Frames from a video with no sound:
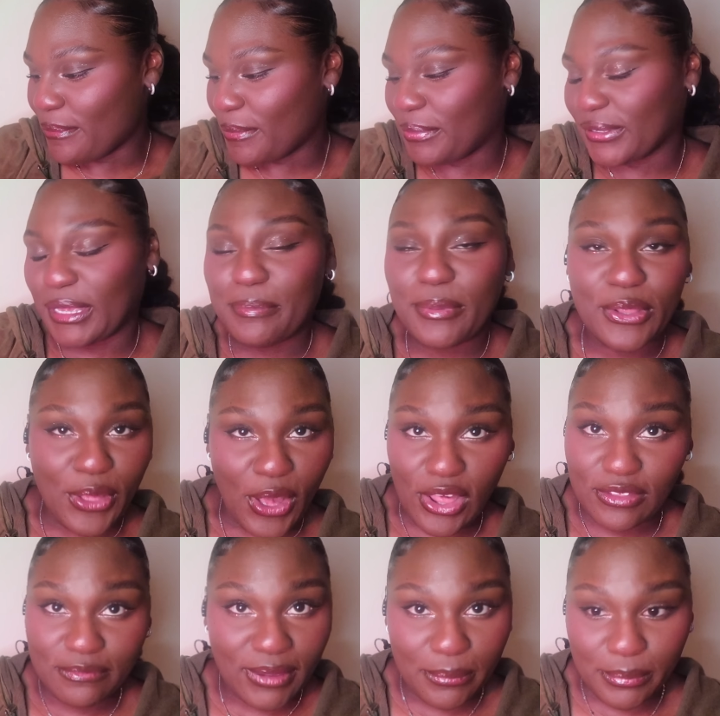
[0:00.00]
But I bought
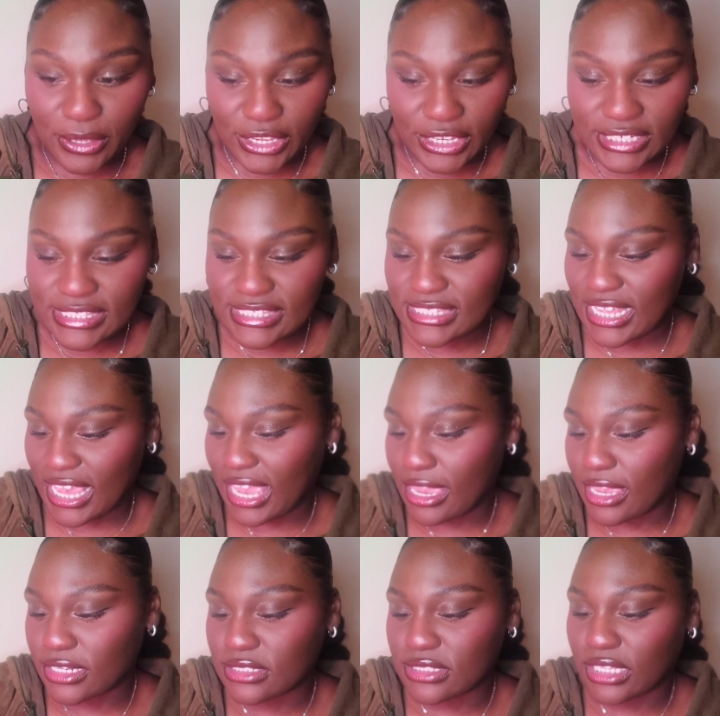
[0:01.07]
all of my books,
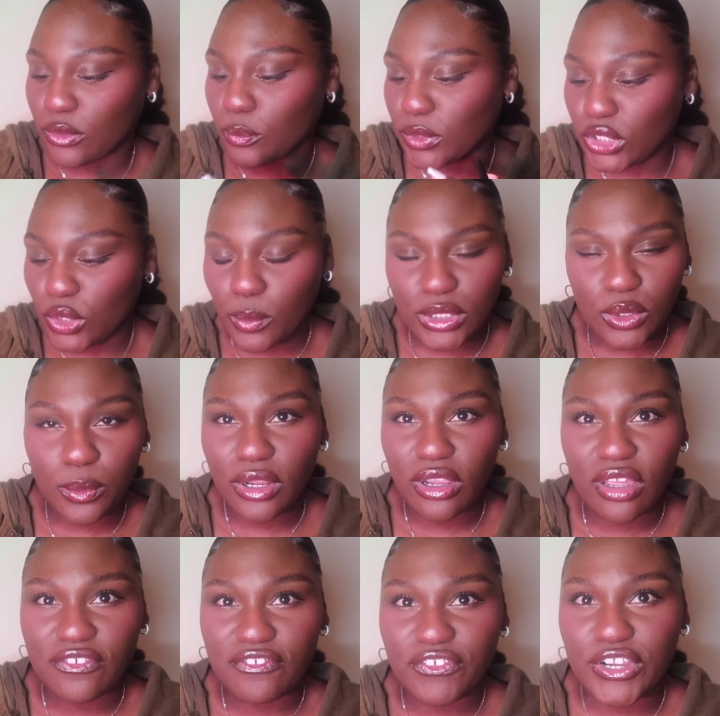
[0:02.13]
and like, what do you want to
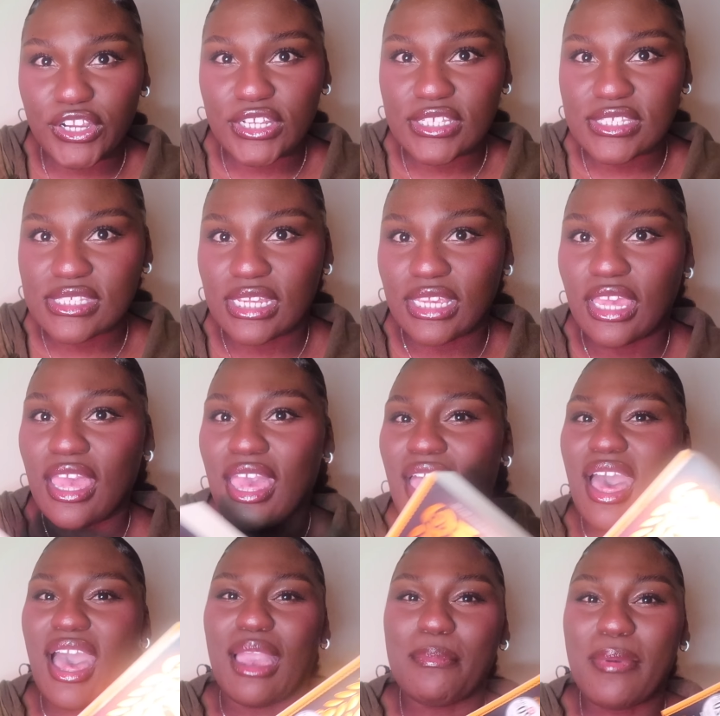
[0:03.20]
work on first? Like,
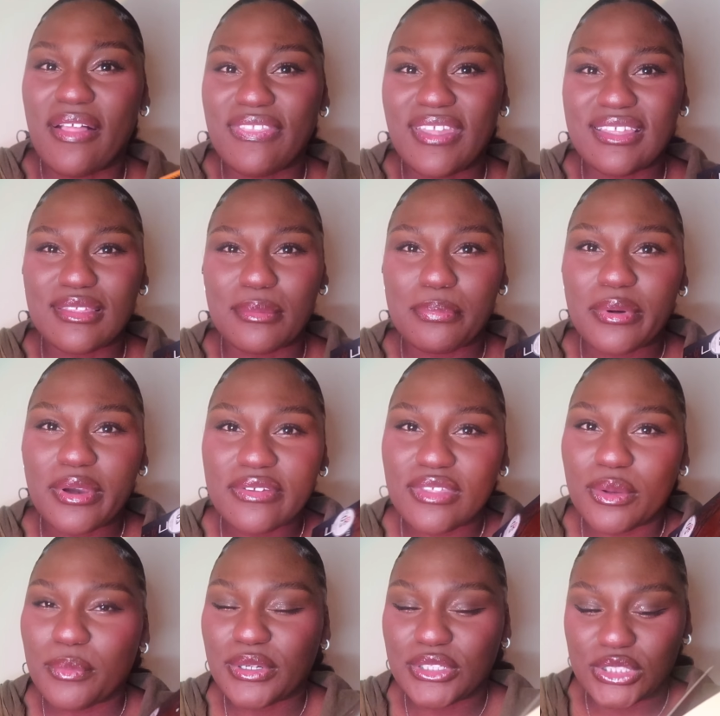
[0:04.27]
I bought like the book
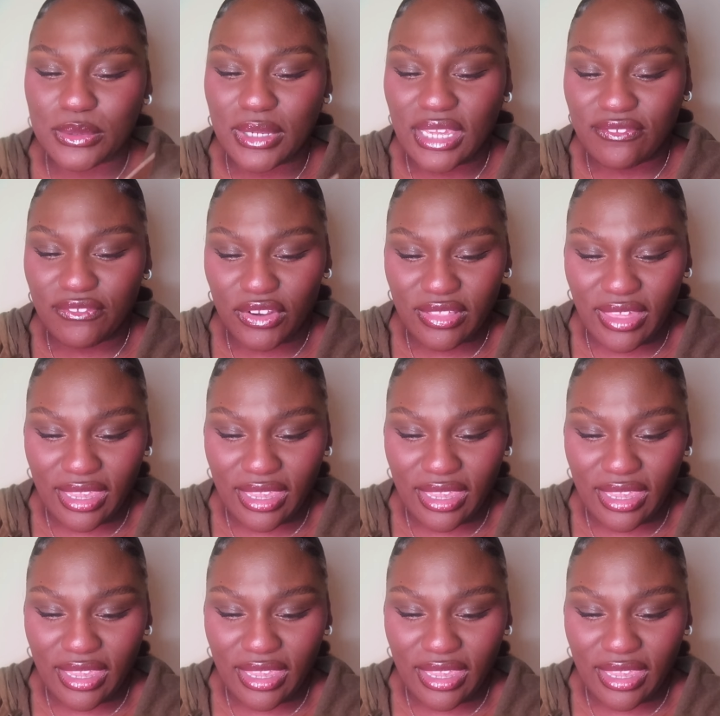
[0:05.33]
that we're doing for